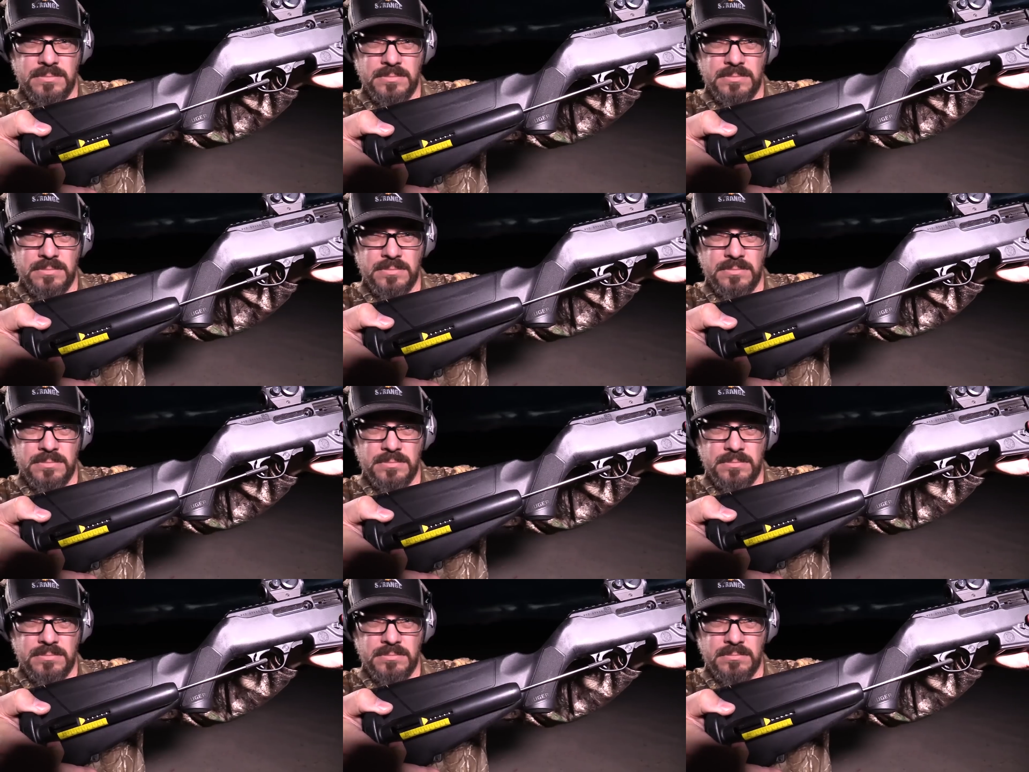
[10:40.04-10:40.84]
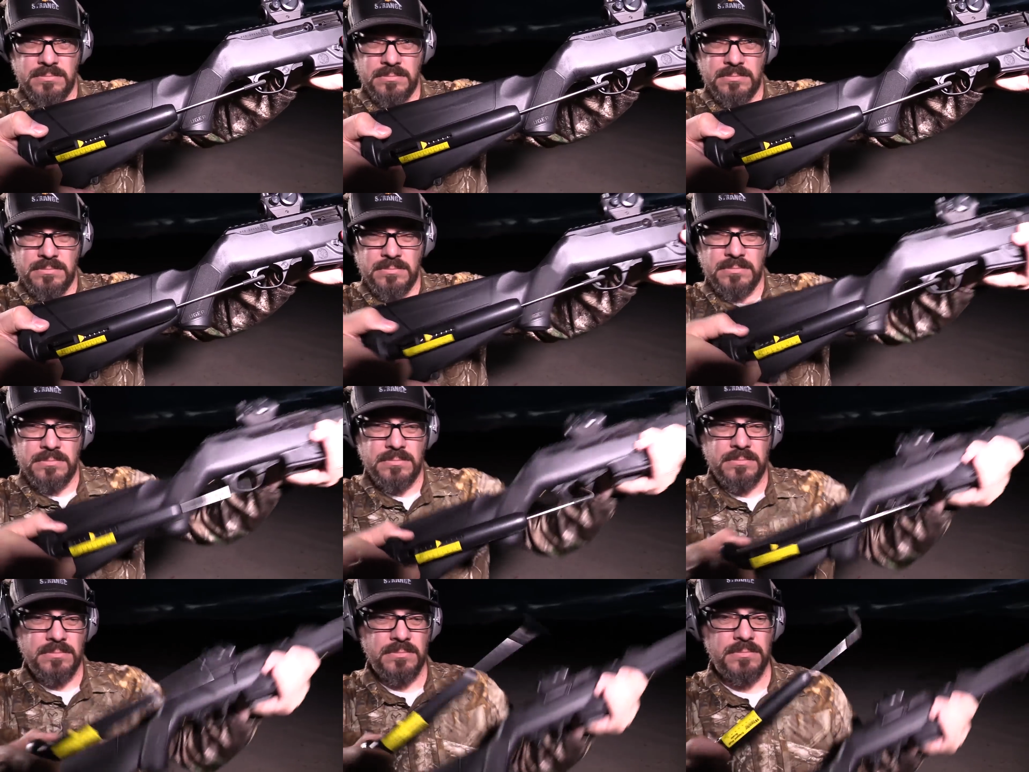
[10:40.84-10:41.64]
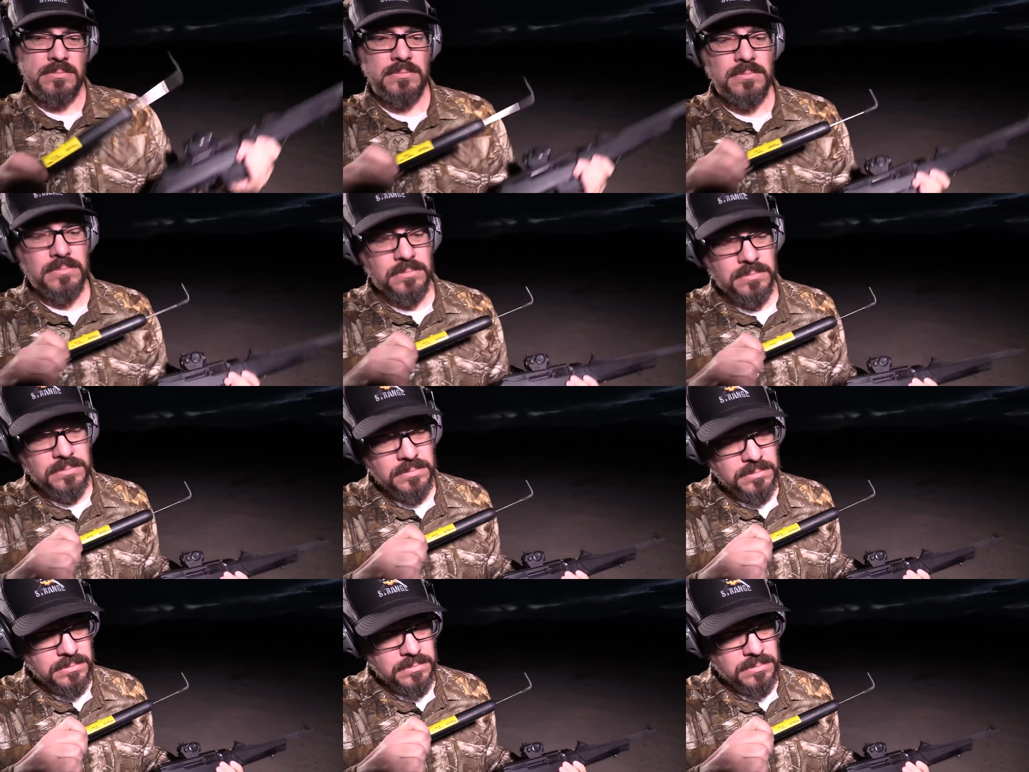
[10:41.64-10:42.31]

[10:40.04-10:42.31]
Nobody speaks.